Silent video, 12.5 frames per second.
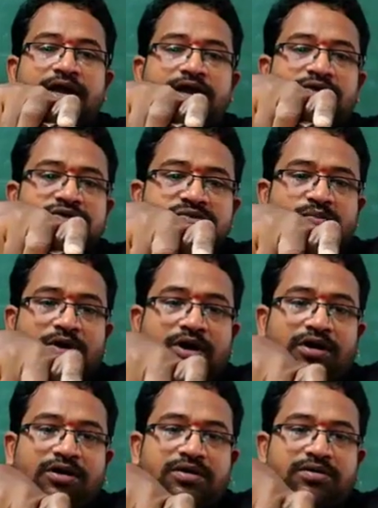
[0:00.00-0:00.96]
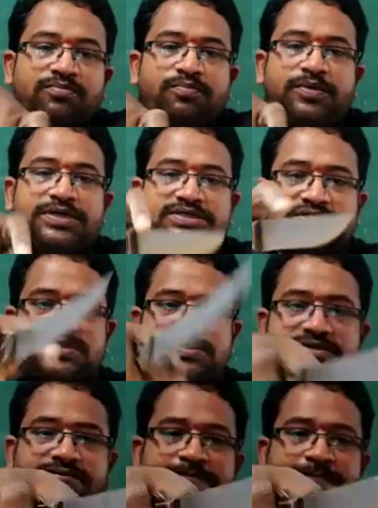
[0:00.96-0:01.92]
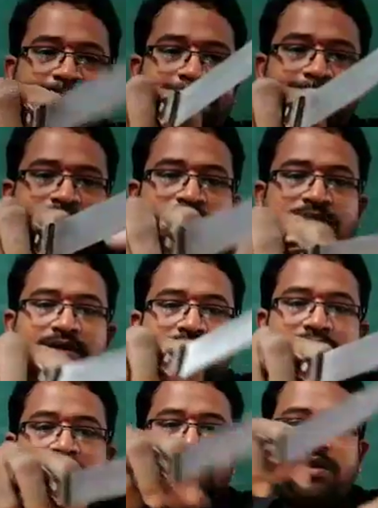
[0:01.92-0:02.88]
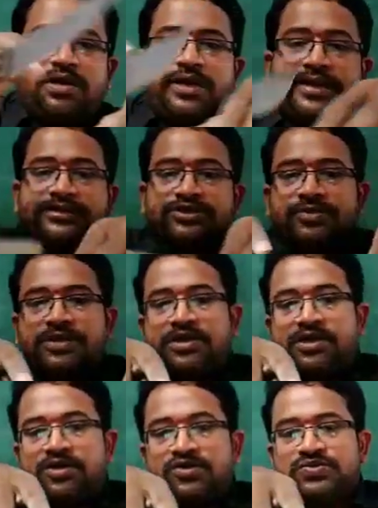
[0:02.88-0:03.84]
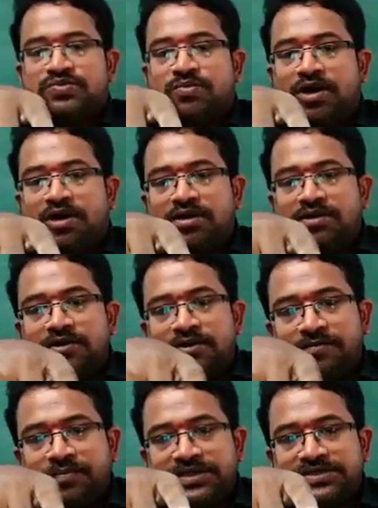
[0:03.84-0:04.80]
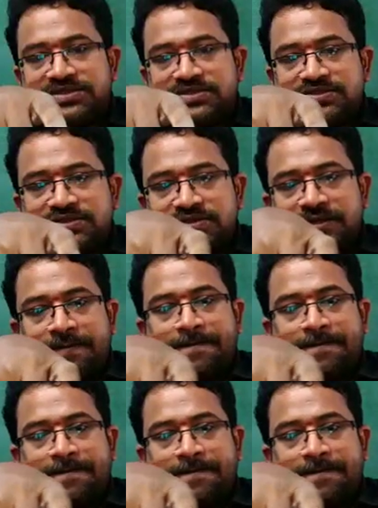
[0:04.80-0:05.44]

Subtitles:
into small pieces. It has to be cut into small pieces.